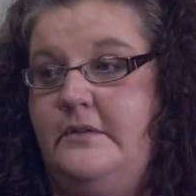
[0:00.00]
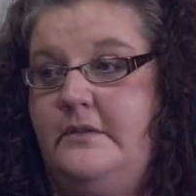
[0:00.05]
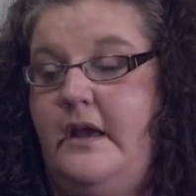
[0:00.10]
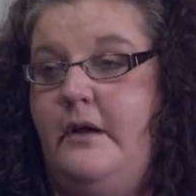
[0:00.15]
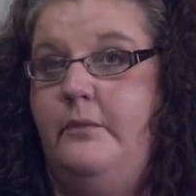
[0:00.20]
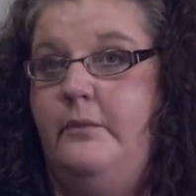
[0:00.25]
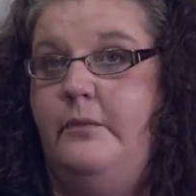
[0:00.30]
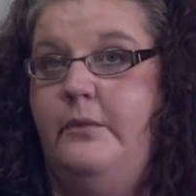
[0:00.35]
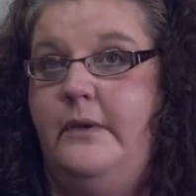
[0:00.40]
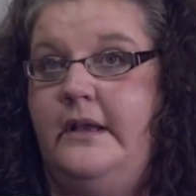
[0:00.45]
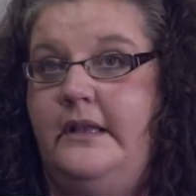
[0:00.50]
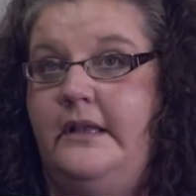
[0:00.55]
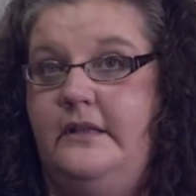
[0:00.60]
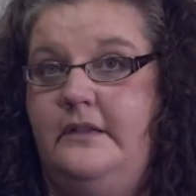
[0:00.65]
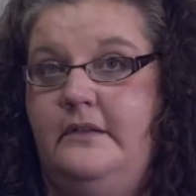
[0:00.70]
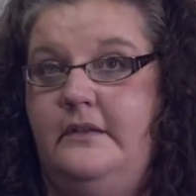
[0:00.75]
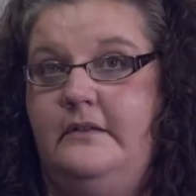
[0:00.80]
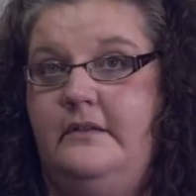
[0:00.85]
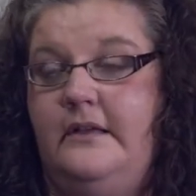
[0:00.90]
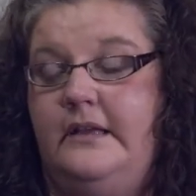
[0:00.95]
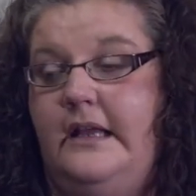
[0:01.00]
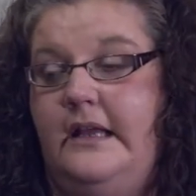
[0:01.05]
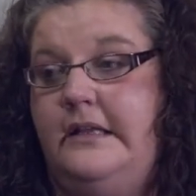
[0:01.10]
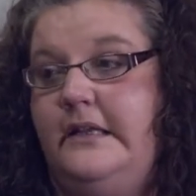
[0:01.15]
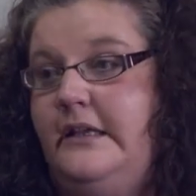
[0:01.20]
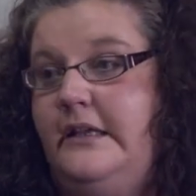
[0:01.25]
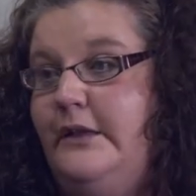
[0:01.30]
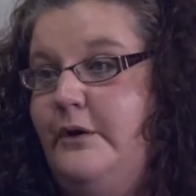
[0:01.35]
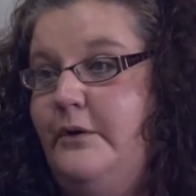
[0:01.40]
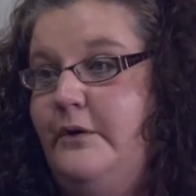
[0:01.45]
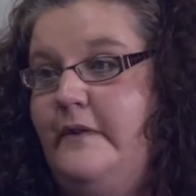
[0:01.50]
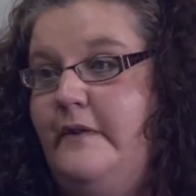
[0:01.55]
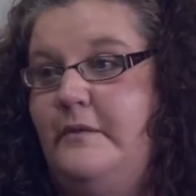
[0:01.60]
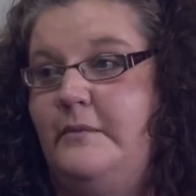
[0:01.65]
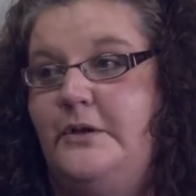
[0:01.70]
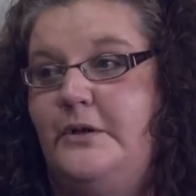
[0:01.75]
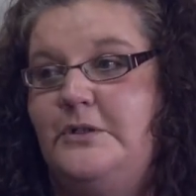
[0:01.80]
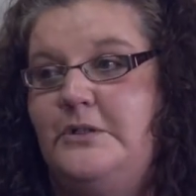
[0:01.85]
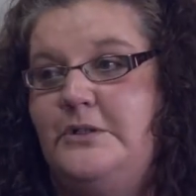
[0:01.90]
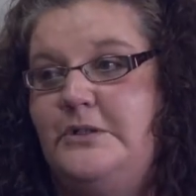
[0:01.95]
when I went, like I didn't go to the
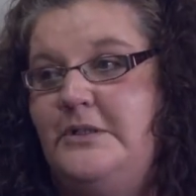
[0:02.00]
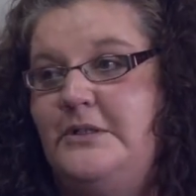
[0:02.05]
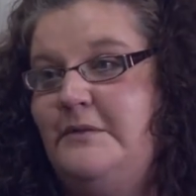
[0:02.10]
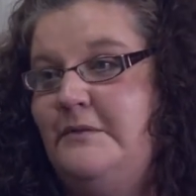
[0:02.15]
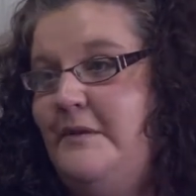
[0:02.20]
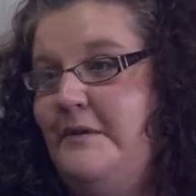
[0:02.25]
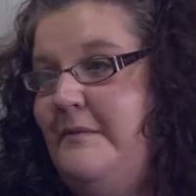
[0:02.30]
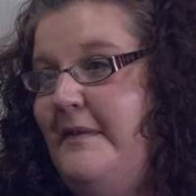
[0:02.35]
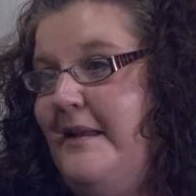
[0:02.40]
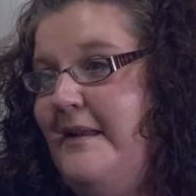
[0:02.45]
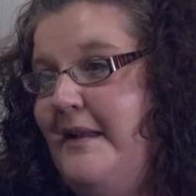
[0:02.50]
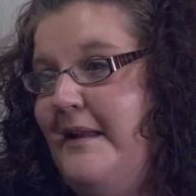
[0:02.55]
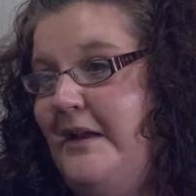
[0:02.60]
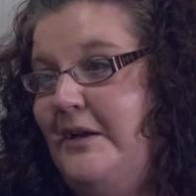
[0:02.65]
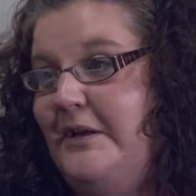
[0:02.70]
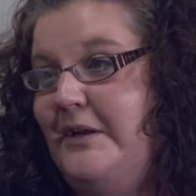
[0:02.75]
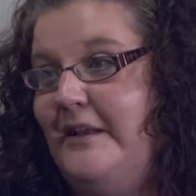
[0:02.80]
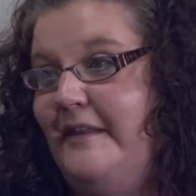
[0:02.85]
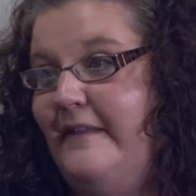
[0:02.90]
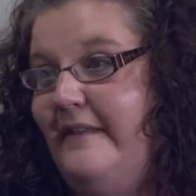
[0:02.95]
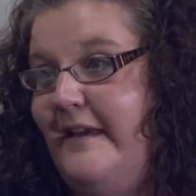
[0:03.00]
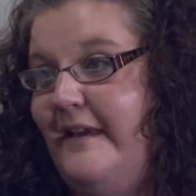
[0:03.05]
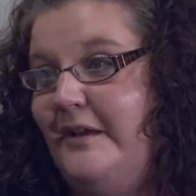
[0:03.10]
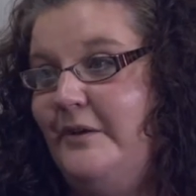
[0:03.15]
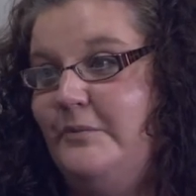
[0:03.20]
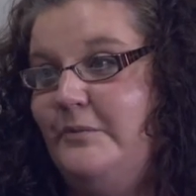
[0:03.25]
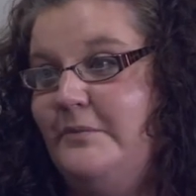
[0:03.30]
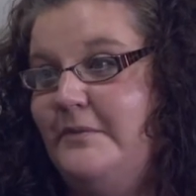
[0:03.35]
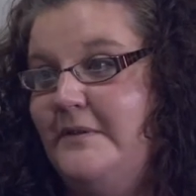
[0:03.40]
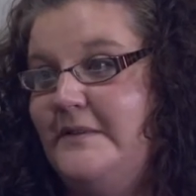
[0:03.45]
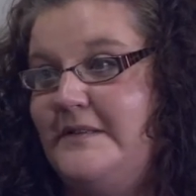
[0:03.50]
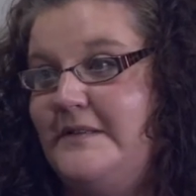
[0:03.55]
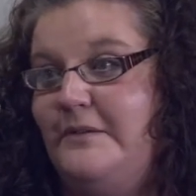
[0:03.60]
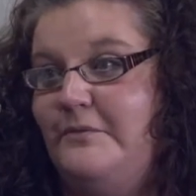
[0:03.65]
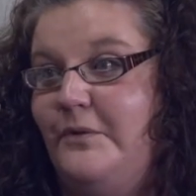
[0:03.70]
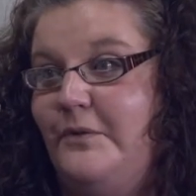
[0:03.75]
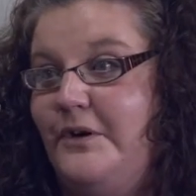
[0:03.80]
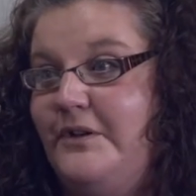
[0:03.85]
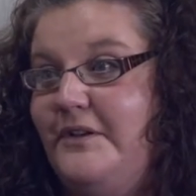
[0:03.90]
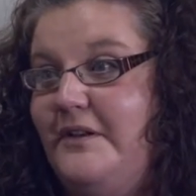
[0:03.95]
emergency room that day or anything because
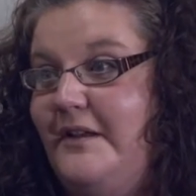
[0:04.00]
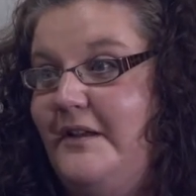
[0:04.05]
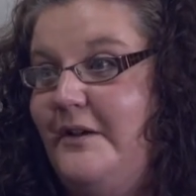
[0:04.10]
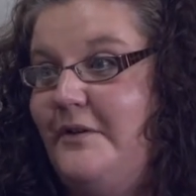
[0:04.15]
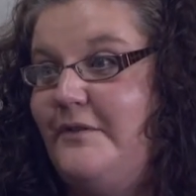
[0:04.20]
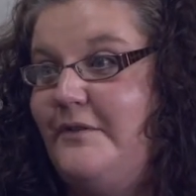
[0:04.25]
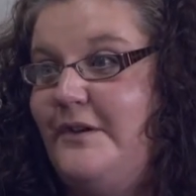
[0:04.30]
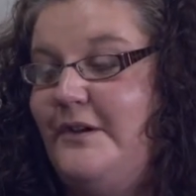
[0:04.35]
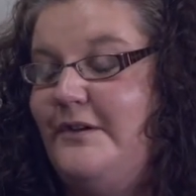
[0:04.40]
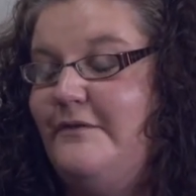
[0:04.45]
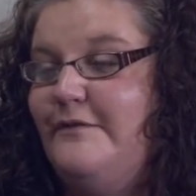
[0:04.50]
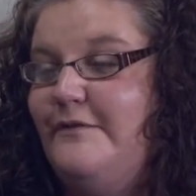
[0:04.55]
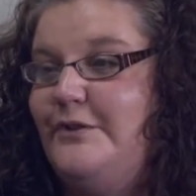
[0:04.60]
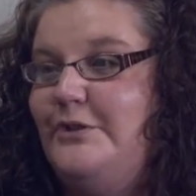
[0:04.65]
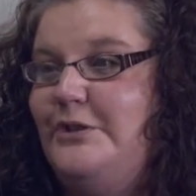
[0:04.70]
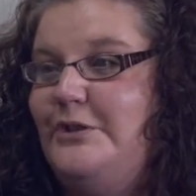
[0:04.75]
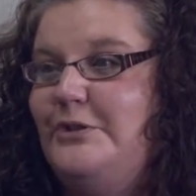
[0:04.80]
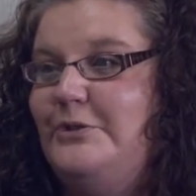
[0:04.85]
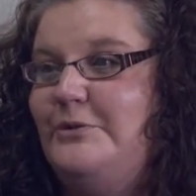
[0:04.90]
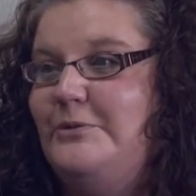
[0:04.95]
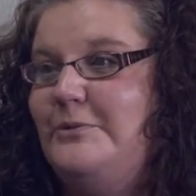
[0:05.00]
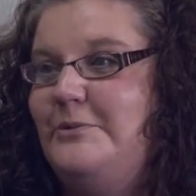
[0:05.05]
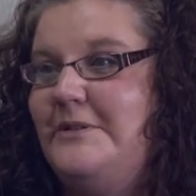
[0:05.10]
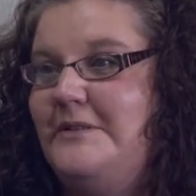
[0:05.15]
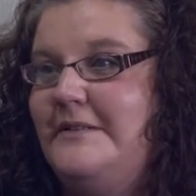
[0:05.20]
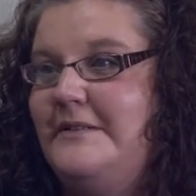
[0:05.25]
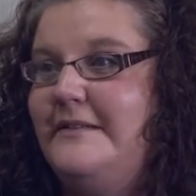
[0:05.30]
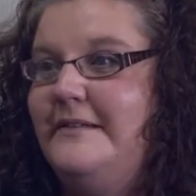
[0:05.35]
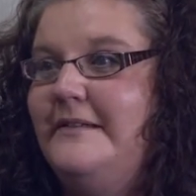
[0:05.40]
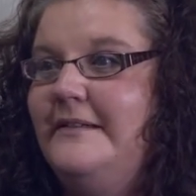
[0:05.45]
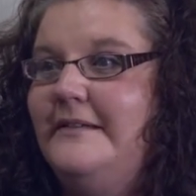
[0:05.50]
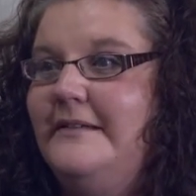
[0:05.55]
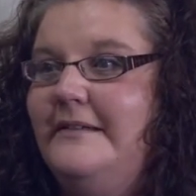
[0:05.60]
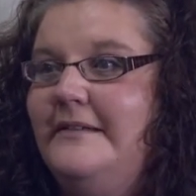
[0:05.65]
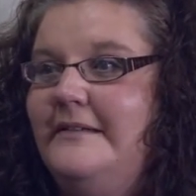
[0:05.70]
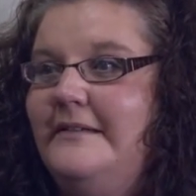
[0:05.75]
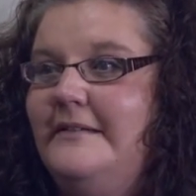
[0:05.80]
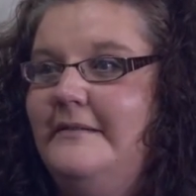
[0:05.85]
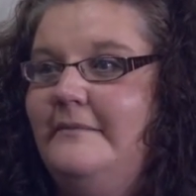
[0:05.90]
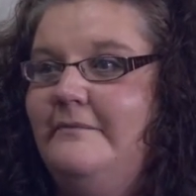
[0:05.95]
I'd worked in healthcare for years, and
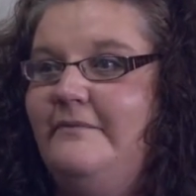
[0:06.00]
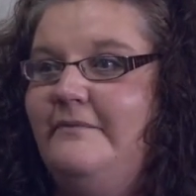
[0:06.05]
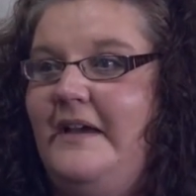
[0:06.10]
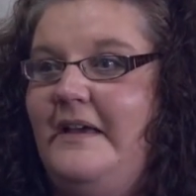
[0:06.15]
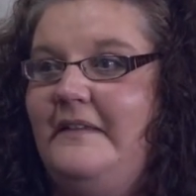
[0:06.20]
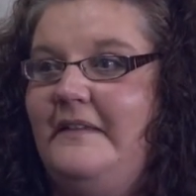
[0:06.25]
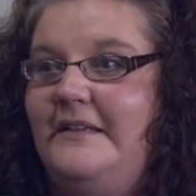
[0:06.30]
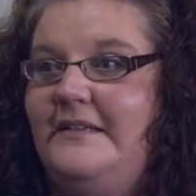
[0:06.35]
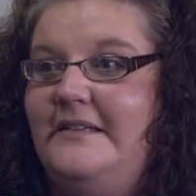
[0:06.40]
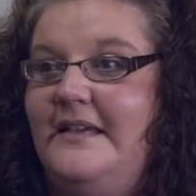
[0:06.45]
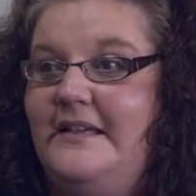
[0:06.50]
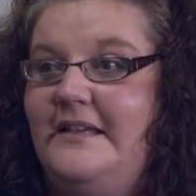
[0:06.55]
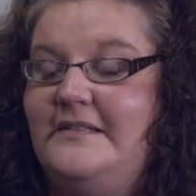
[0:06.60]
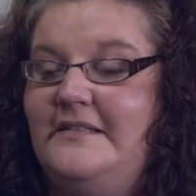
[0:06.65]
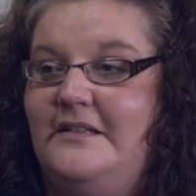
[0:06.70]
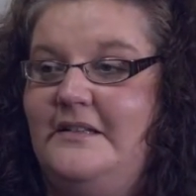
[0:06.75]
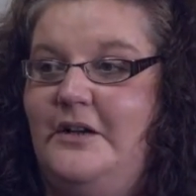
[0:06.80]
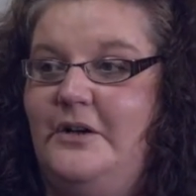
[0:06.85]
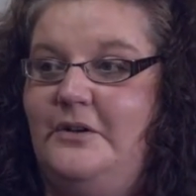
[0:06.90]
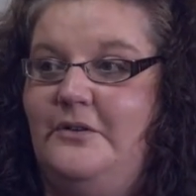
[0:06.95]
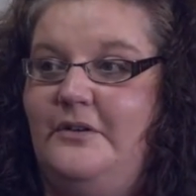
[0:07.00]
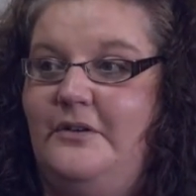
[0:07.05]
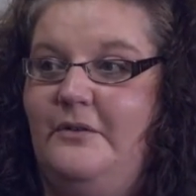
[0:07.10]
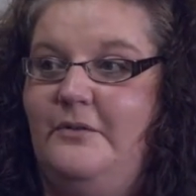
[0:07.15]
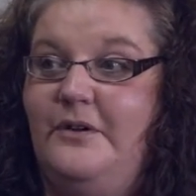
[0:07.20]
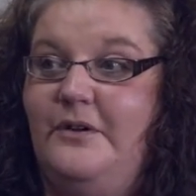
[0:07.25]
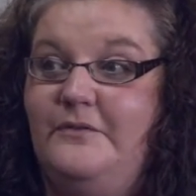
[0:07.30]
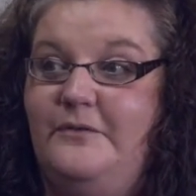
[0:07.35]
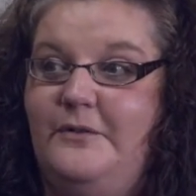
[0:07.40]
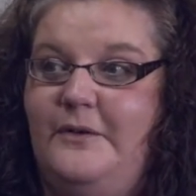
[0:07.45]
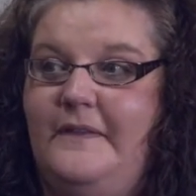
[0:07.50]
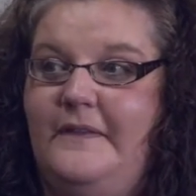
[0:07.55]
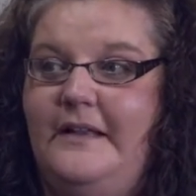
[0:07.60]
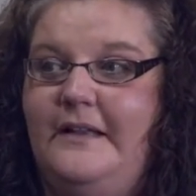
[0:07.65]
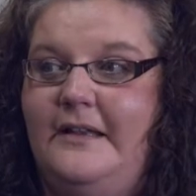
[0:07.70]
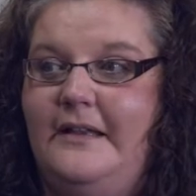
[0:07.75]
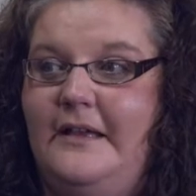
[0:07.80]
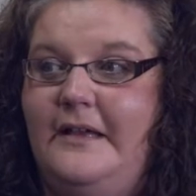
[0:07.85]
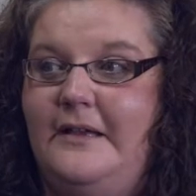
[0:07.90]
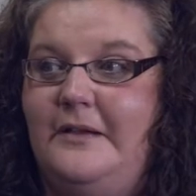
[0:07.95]
finally takes the doctor I worked for at
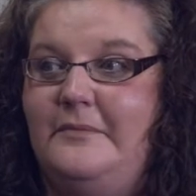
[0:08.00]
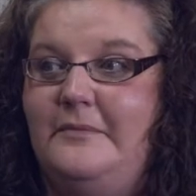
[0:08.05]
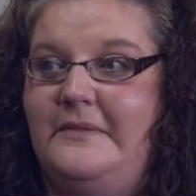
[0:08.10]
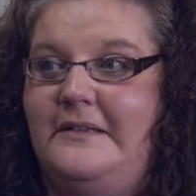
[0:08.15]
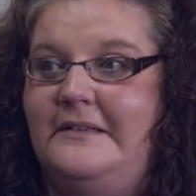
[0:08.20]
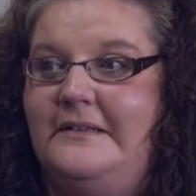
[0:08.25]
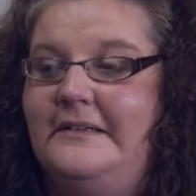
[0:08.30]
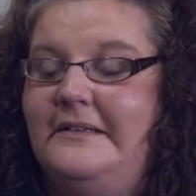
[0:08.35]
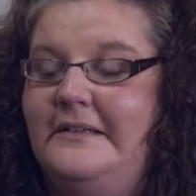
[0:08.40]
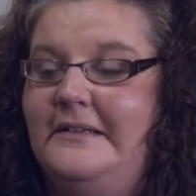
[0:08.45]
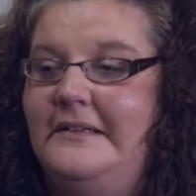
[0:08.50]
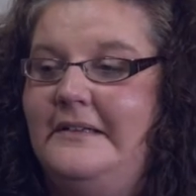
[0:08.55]
that time, and